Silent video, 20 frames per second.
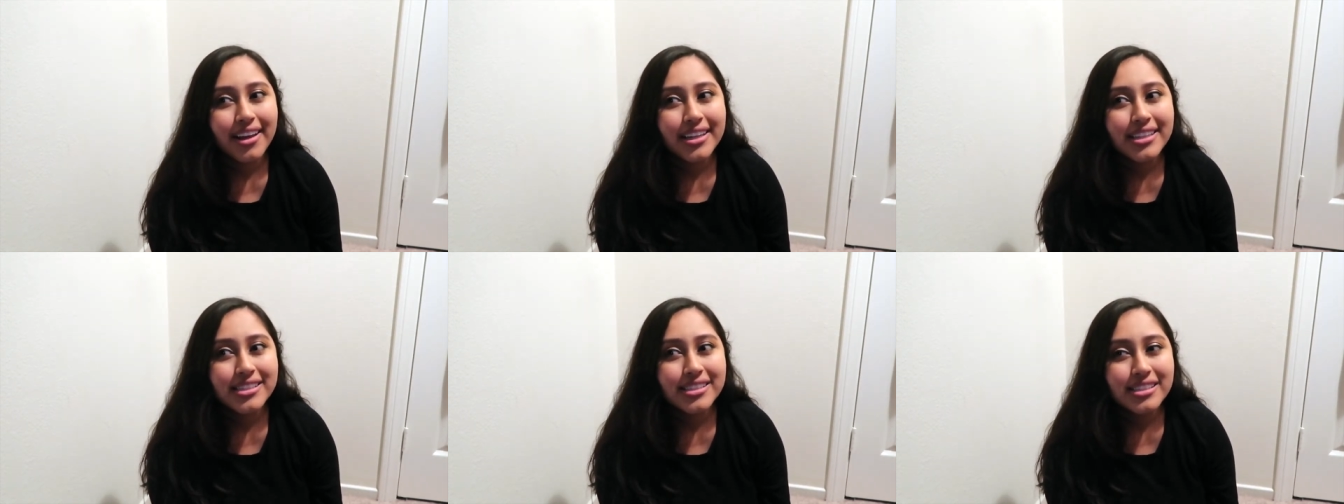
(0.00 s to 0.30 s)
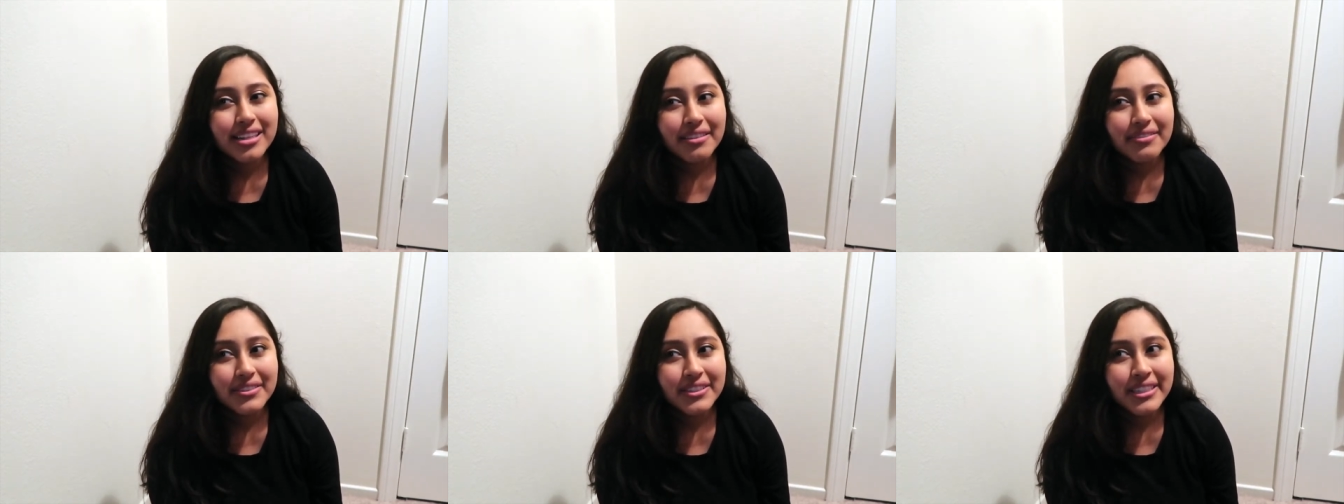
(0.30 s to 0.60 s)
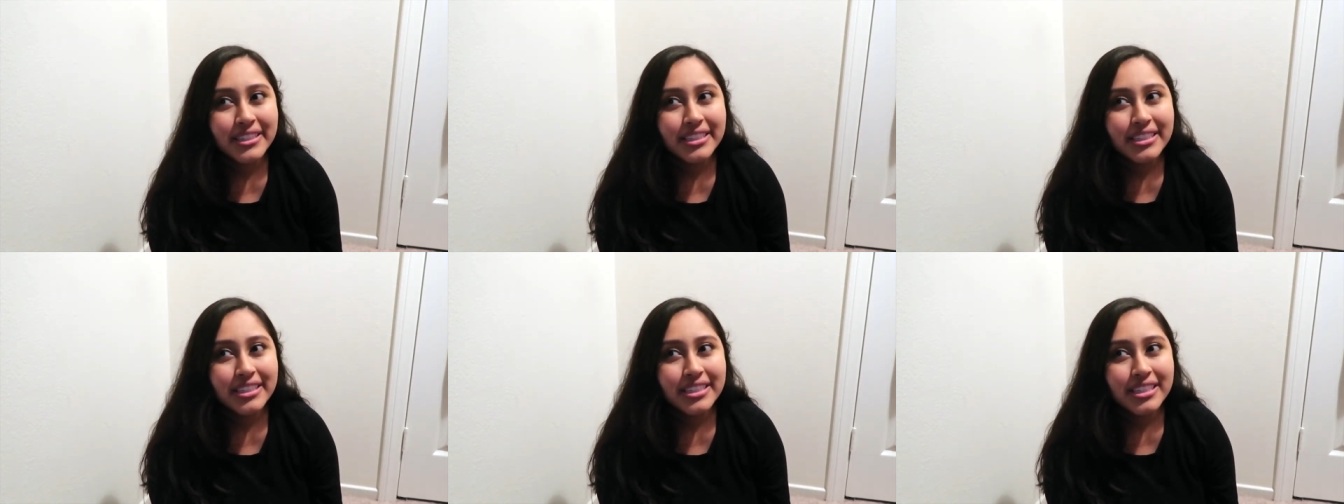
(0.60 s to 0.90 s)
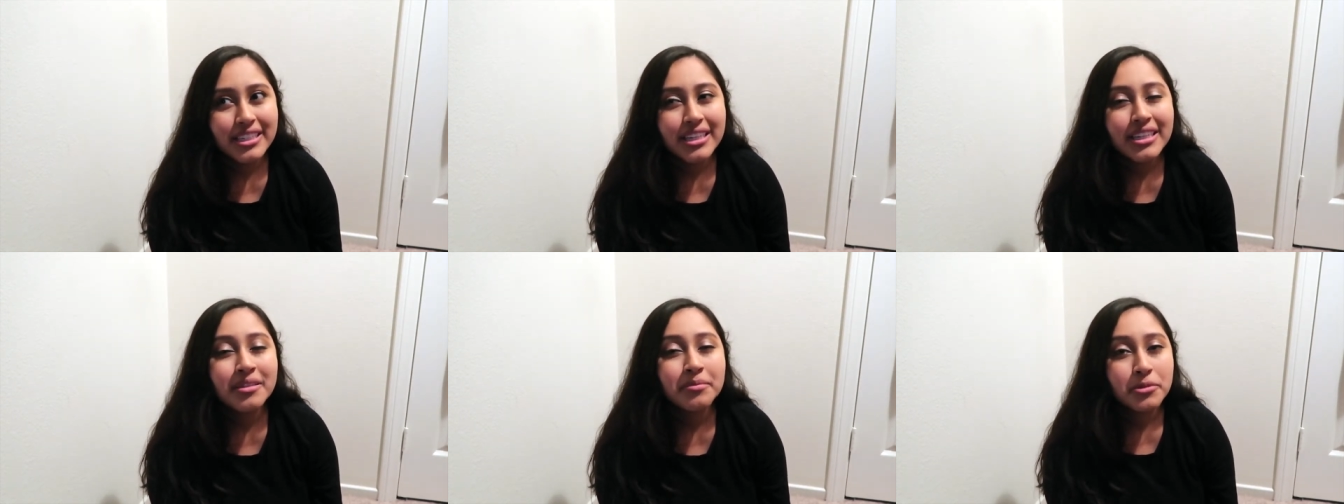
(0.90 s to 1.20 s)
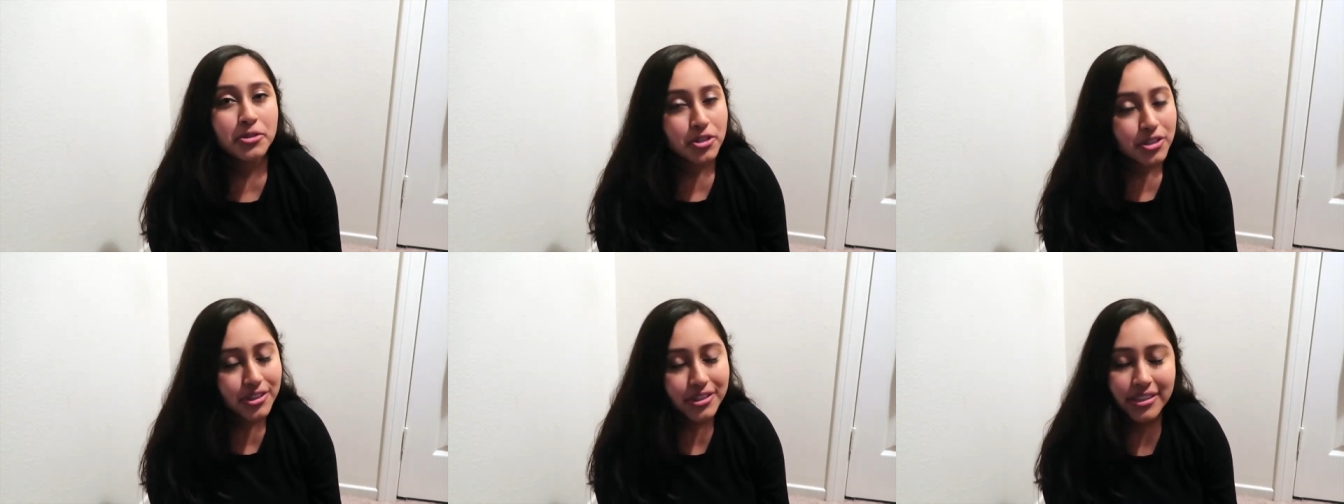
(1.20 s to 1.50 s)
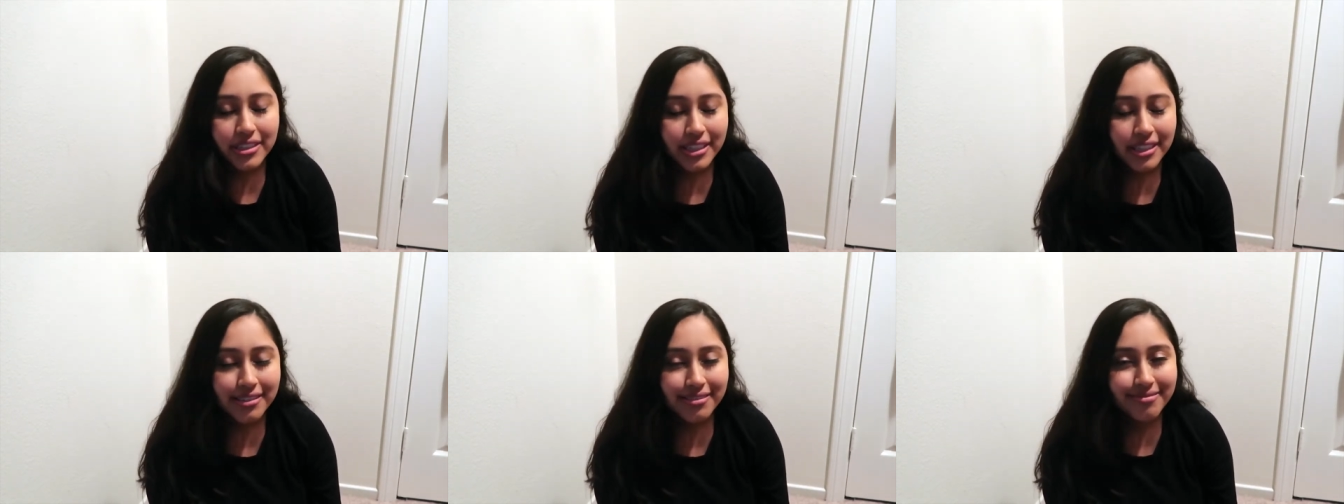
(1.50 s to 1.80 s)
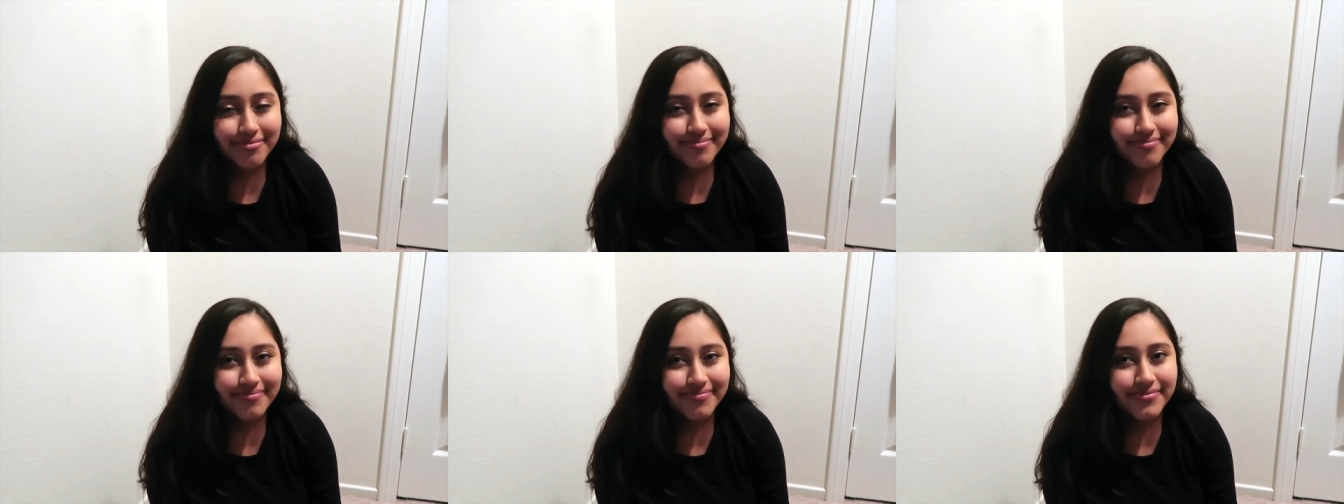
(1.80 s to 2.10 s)
it's definitely an emotional thing
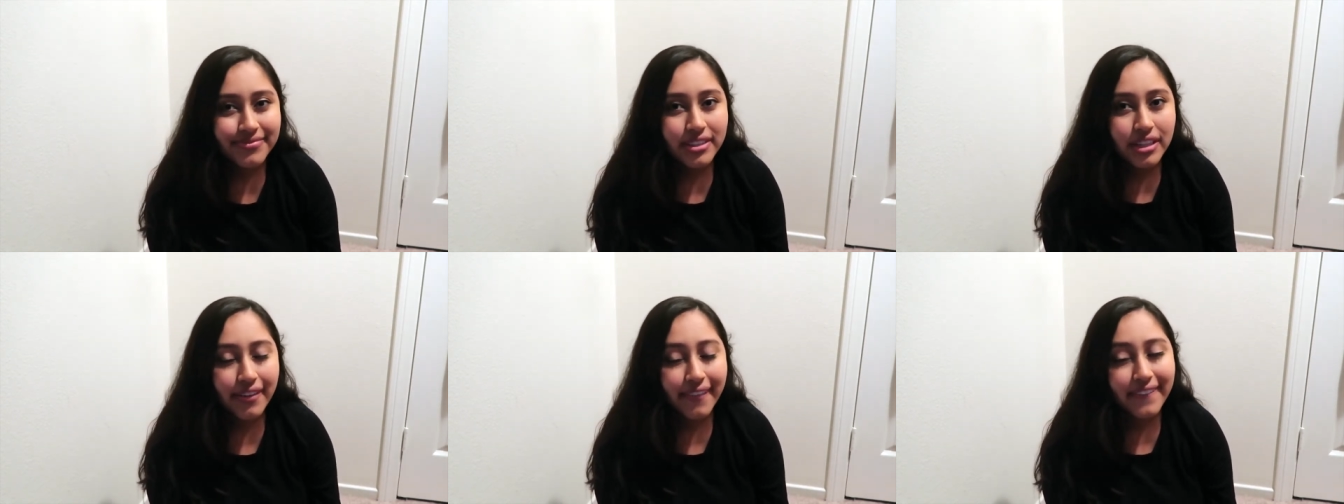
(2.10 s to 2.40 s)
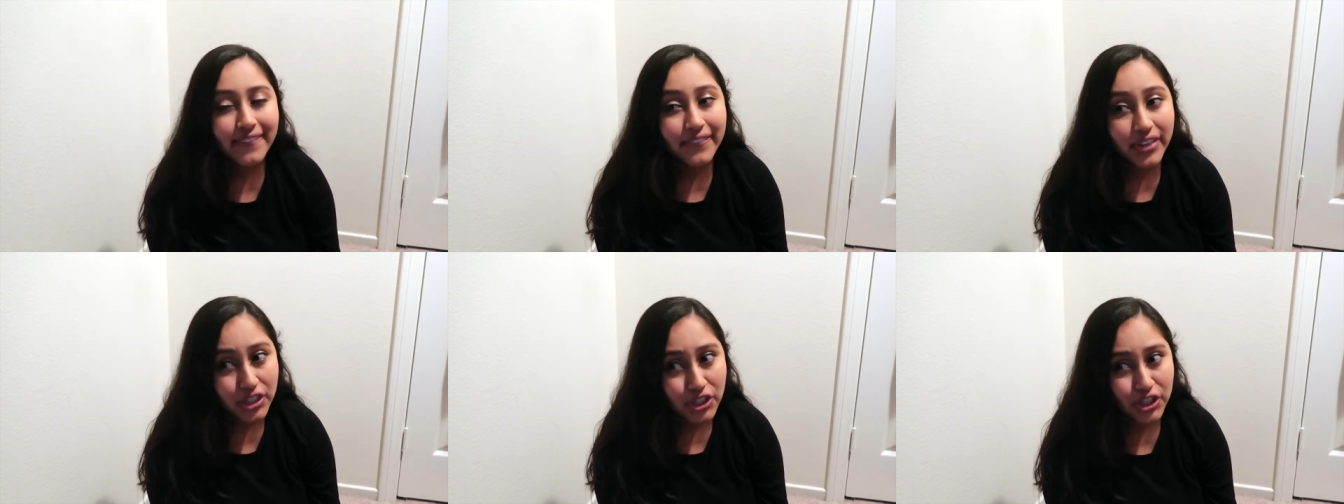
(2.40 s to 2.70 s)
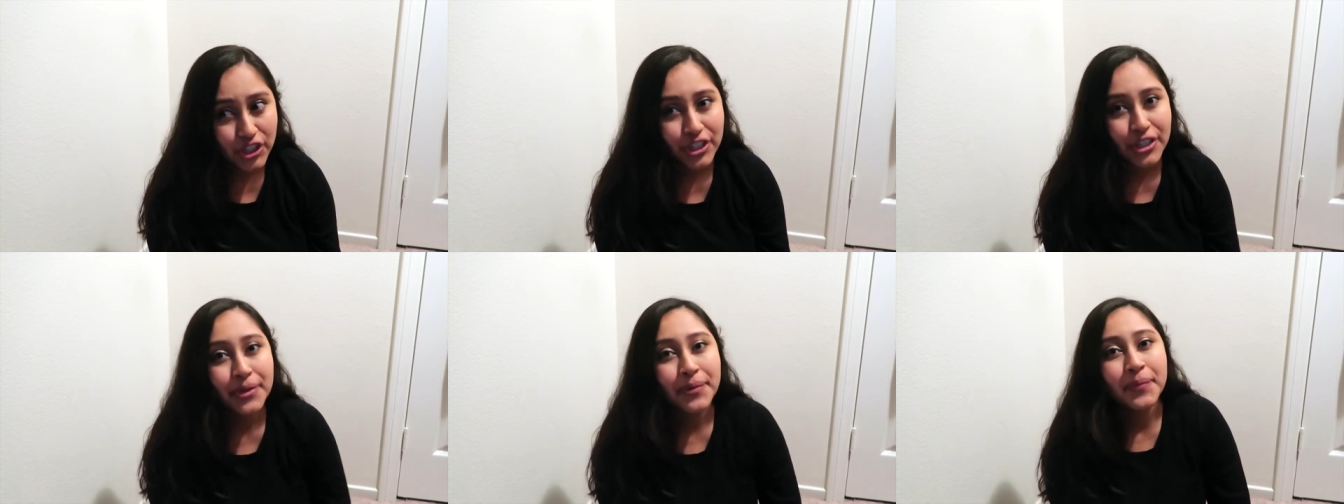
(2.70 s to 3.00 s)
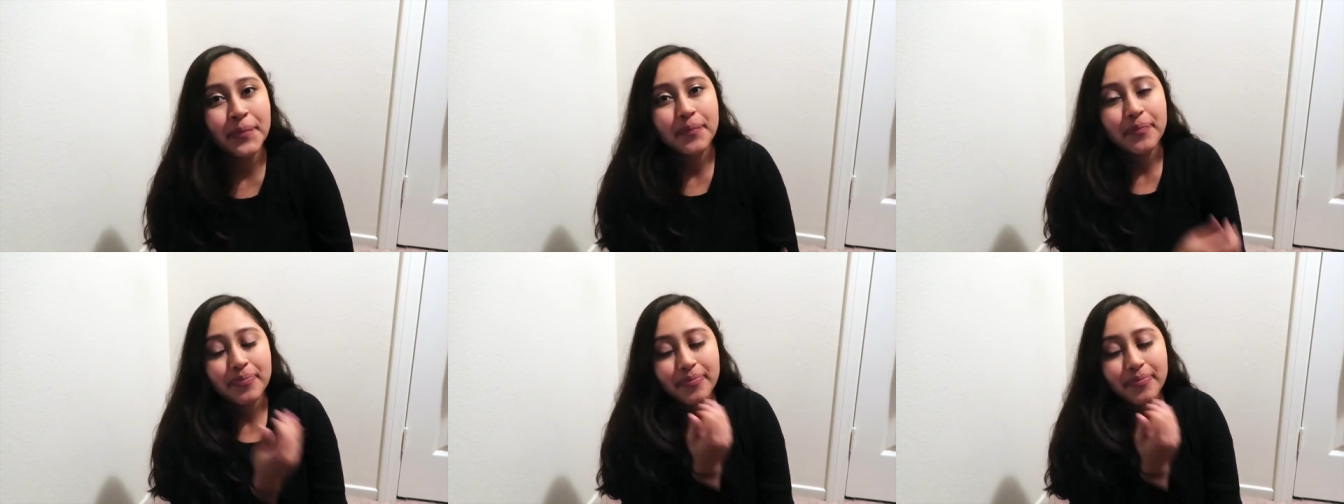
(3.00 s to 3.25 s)
for sure.